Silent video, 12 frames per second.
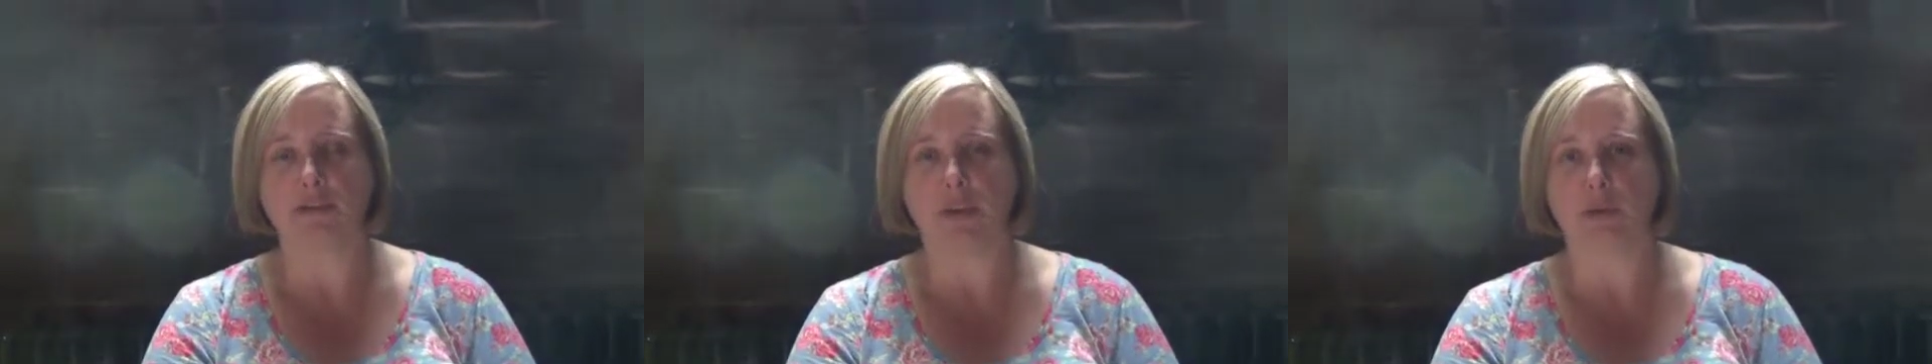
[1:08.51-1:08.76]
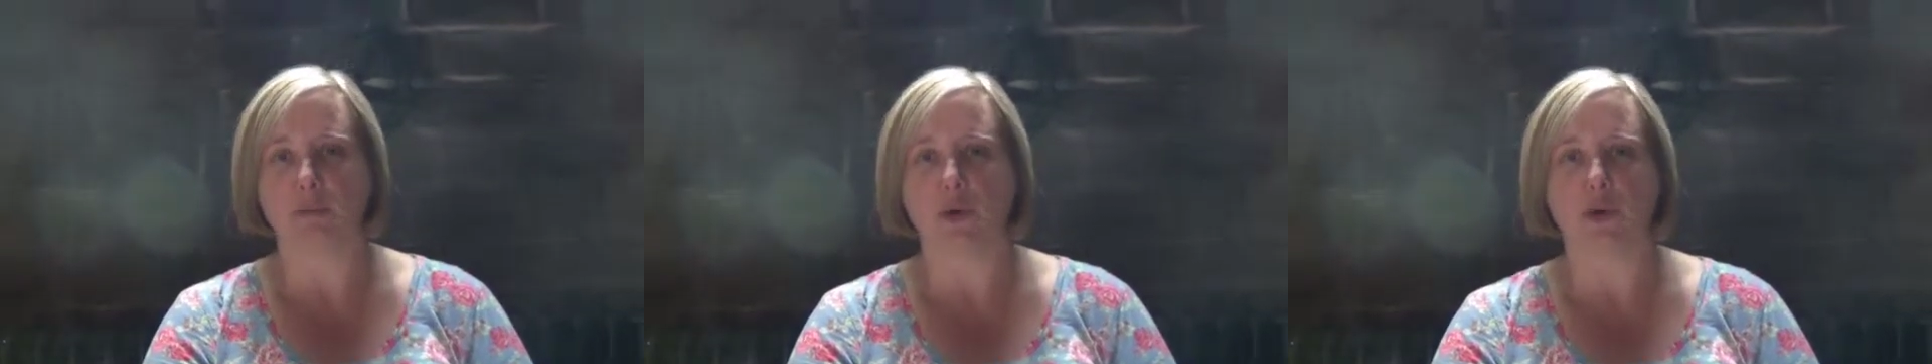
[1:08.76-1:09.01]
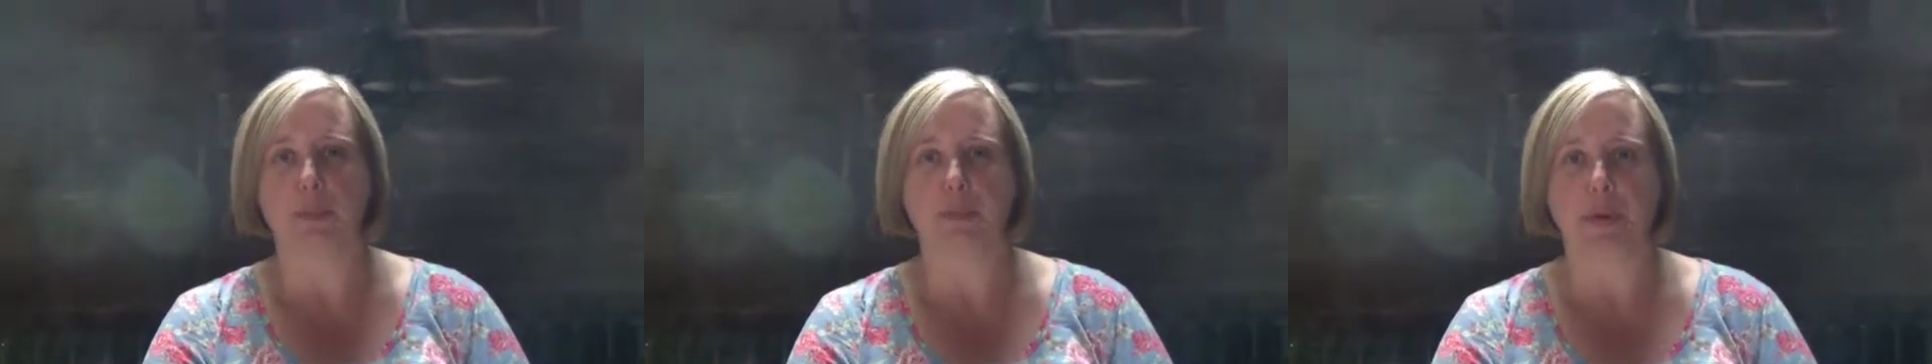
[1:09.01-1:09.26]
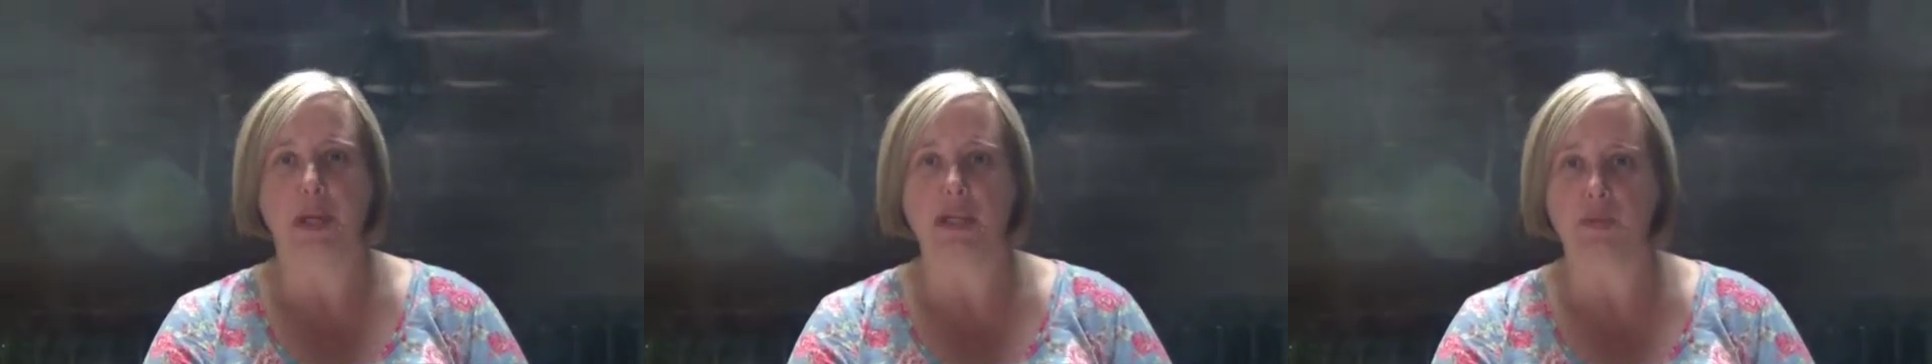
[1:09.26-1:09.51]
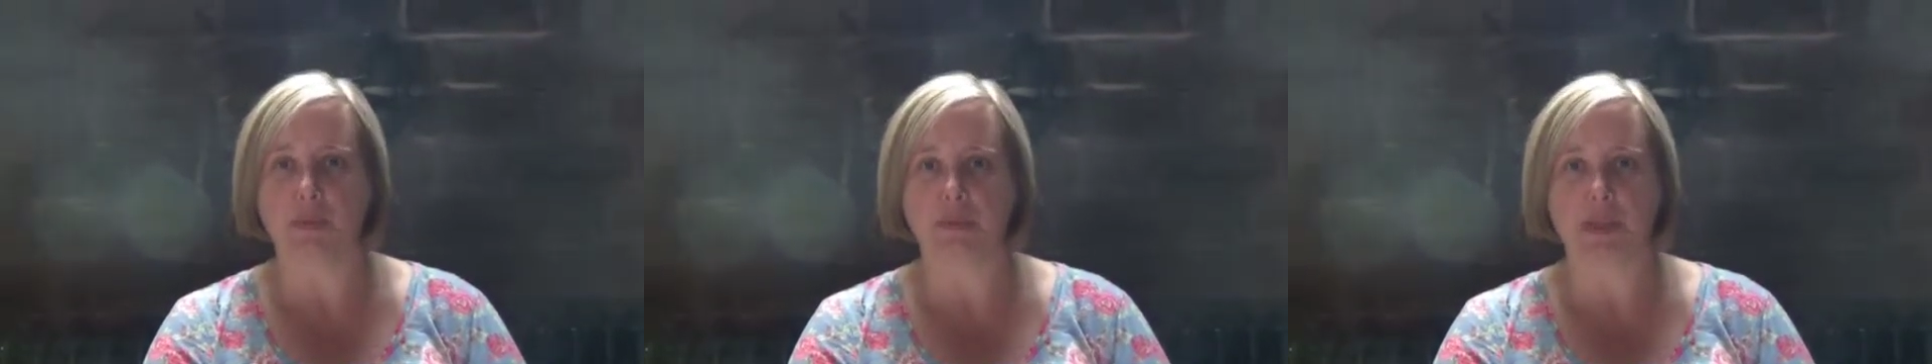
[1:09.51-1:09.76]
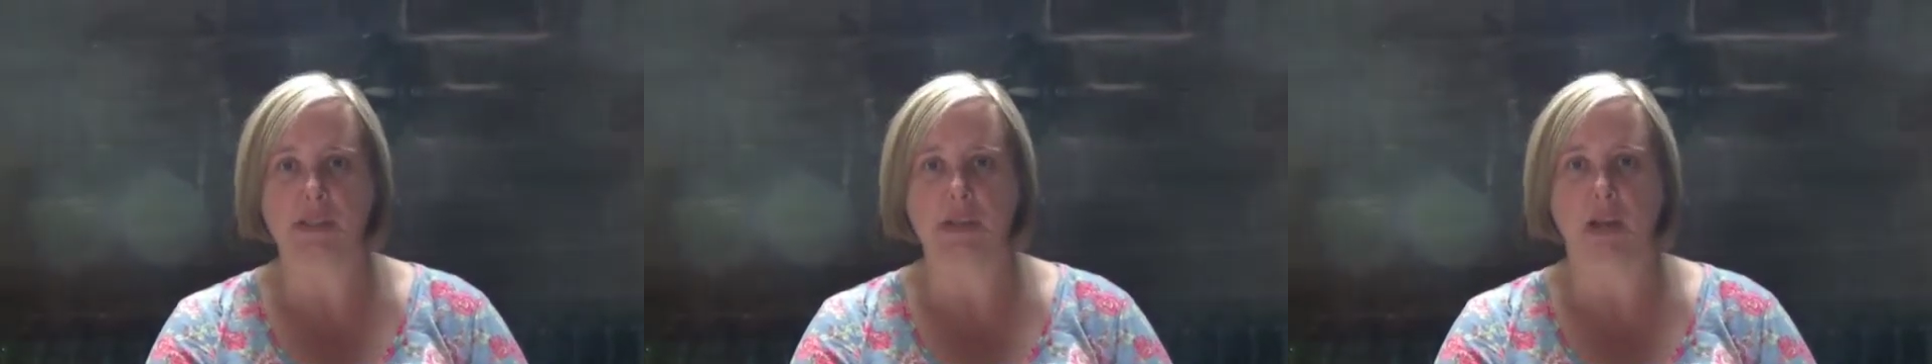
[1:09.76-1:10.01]
feel more at peace with
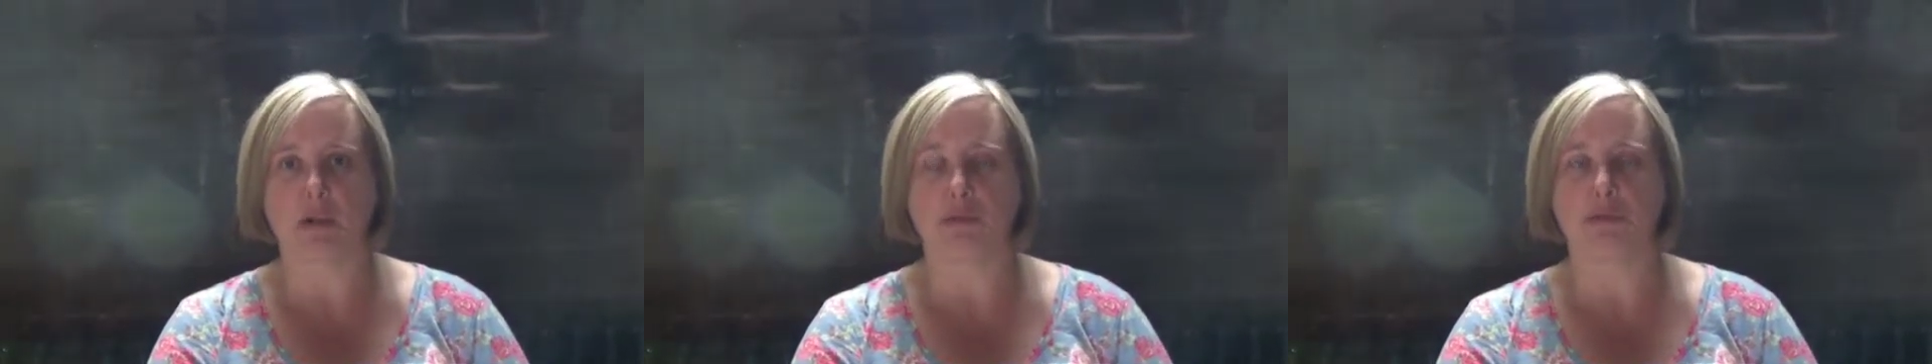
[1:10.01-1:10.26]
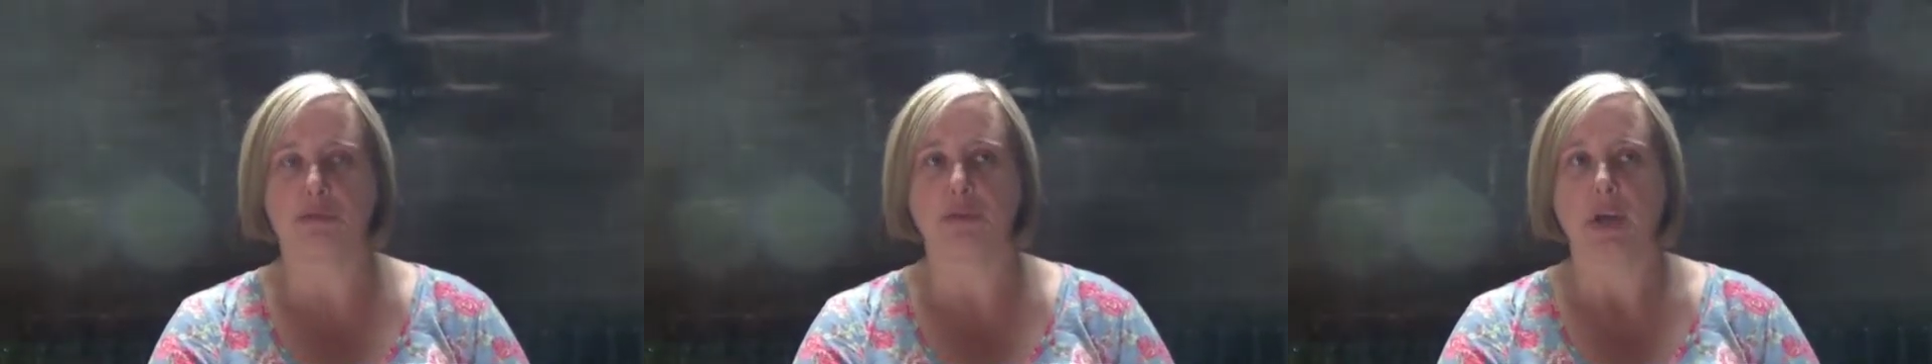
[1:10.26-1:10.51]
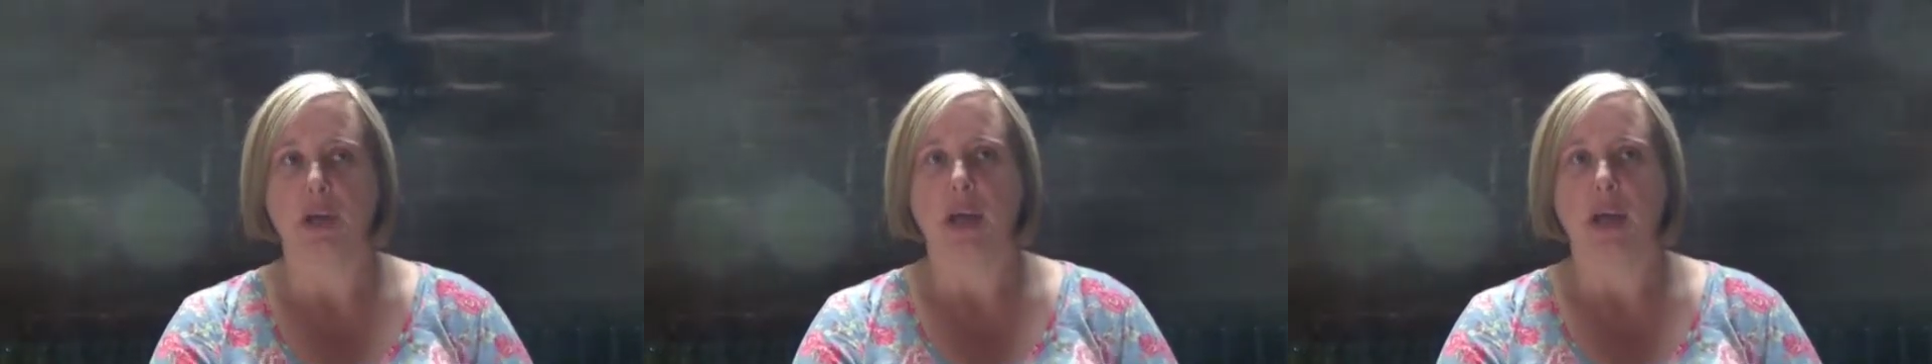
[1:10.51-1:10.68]
myself.